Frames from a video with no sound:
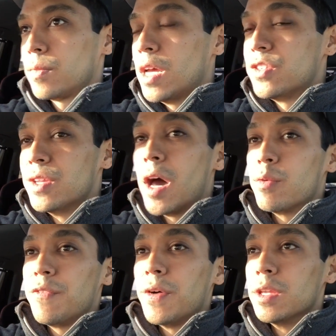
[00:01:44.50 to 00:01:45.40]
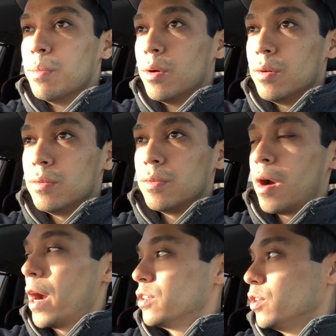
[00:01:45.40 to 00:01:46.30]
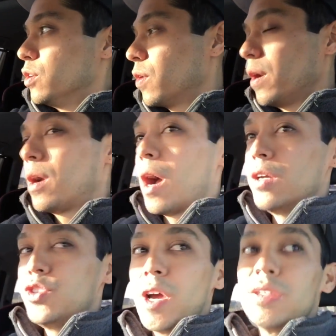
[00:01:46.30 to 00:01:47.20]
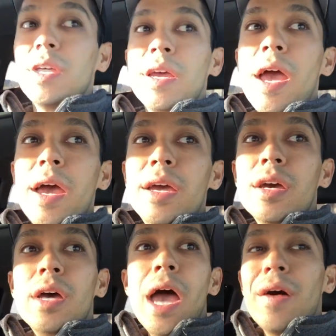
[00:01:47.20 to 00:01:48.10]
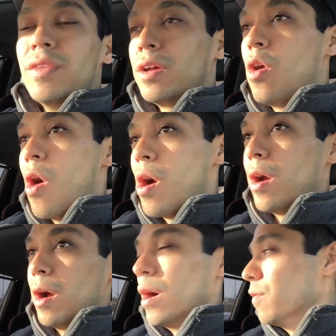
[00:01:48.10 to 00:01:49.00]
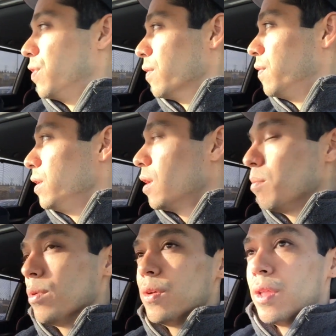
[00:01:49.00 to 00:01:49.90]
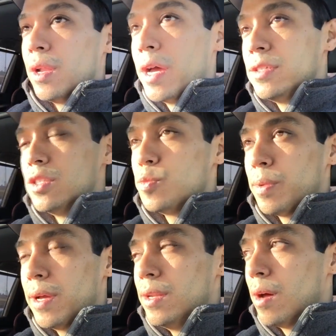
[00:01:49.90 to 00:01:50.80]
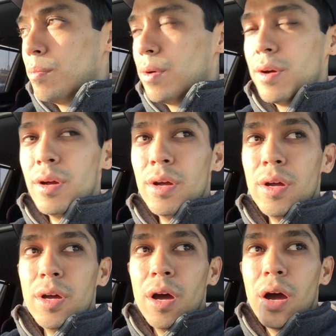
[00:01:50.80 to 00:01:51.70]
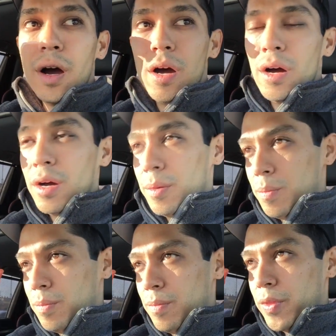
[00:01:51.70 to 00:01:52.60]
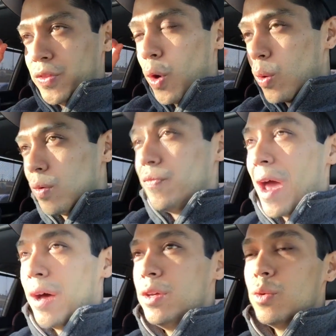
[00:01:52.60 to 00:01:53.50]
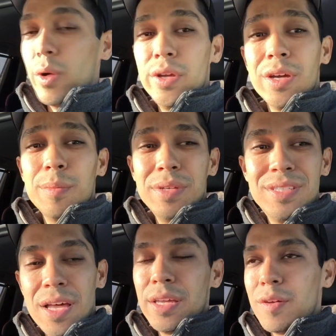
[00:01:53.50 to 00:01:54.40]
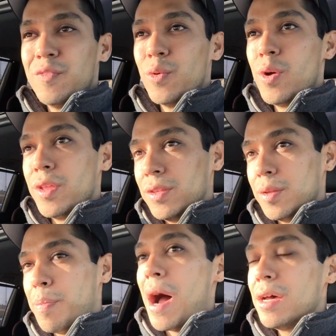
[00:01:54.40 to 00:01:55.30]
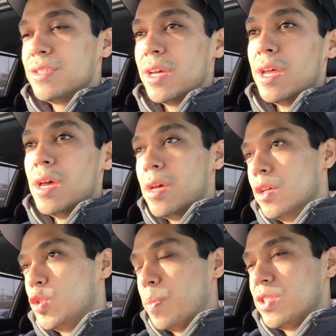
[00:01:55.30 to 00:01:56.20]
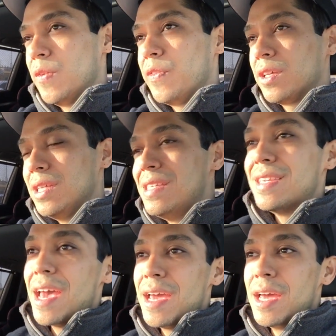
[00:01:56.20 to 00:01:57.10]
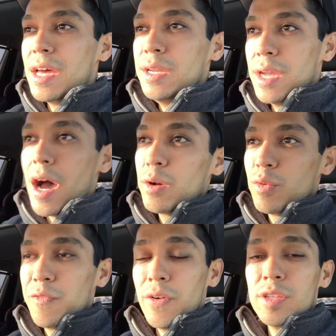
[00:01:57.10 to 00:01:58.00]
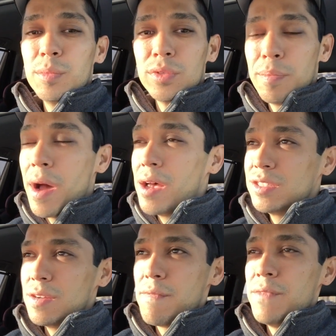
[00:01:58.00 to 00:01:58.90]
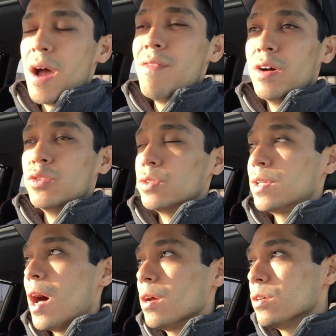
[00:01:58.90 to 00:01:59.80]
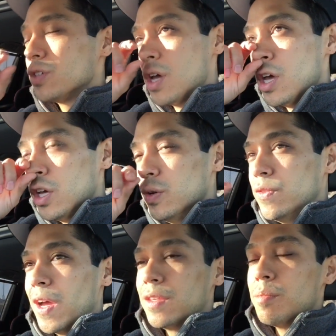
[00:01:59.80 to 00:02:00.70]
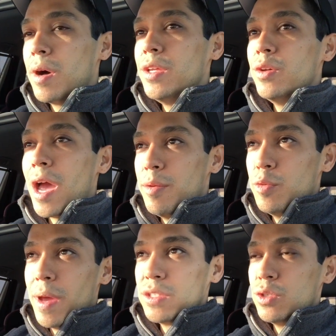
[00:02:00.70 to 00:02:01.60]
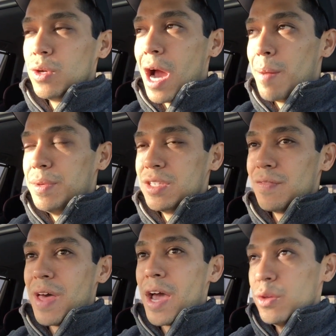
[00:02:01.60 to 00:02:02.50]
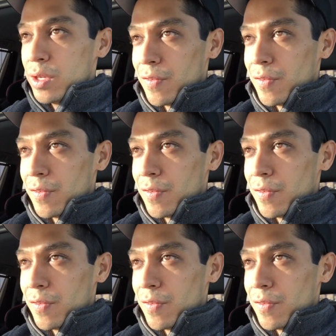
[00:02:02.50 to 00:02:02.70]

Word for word: it's non-refundable. All right, so you create a contract saying, hey, have the car, uh, the VIN number, the license plate number, uh, the total value, what you're gonna be selling it for, the deposit, specifically say non-refundable deposit of $500. You take the money, you, have, you make two copies of that, you